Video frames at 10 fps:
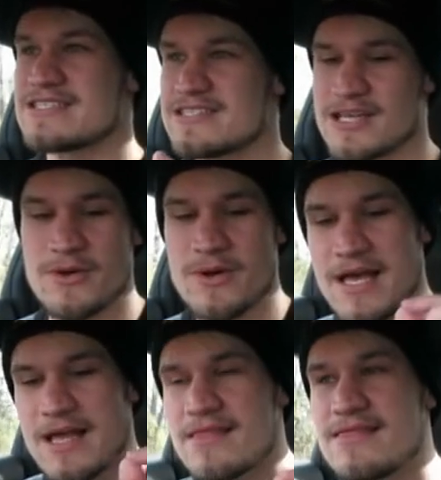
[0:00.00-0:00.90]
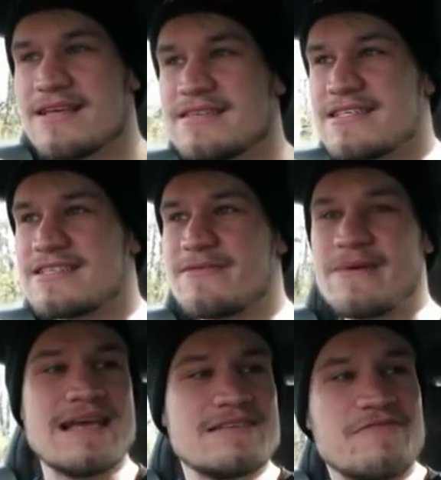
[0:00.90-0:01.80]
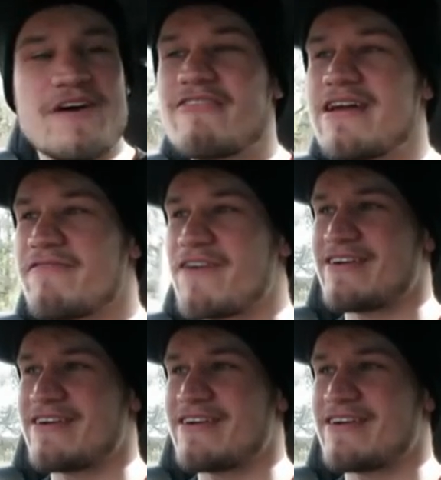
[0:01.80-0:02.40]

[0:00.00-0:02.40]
So this system is very,